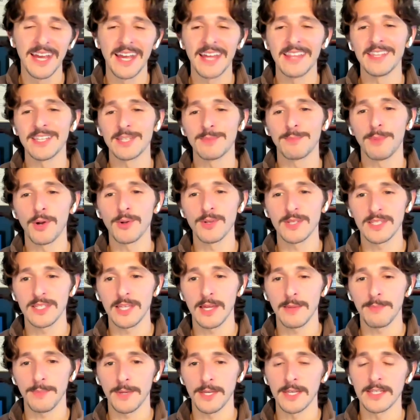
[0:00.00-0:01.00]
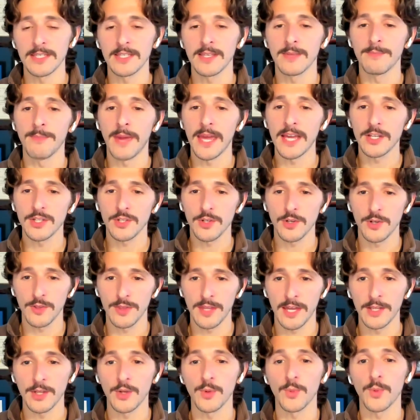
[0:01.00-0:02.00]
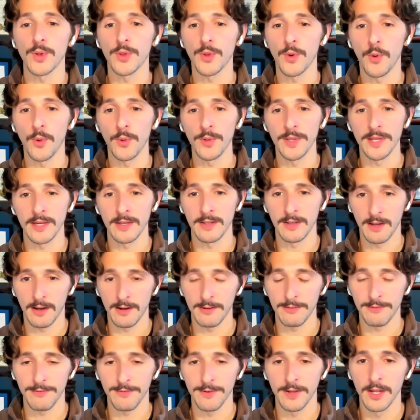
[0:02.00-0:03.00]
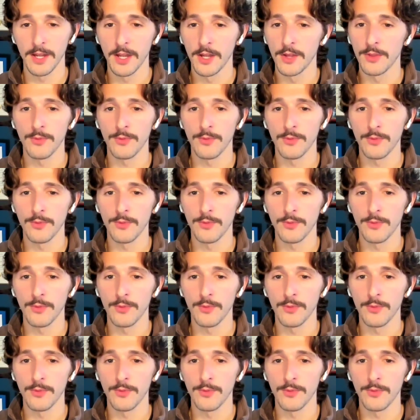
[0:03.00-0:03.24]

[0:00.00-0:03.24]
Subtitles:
And this bonus tip is to make sure that you're withholding enough